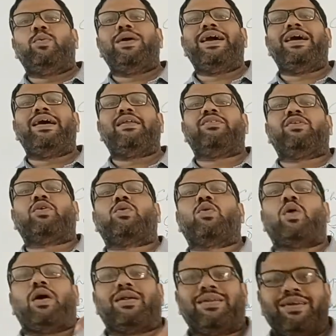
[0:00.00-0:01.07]
where
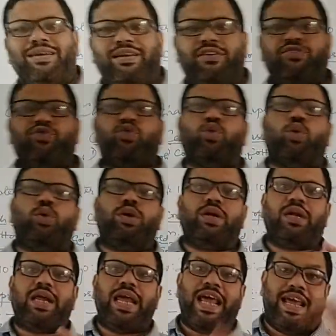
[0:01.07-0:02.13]
the cotton is
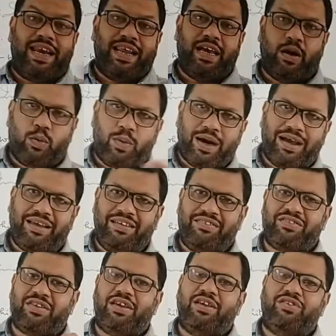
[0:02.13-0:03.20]
sown
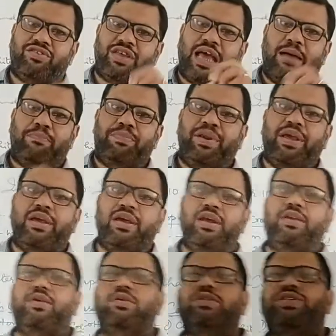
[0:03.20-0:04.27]
area-wise is happening
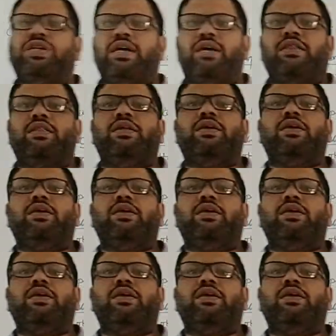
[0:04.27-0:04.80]
in Gujarat.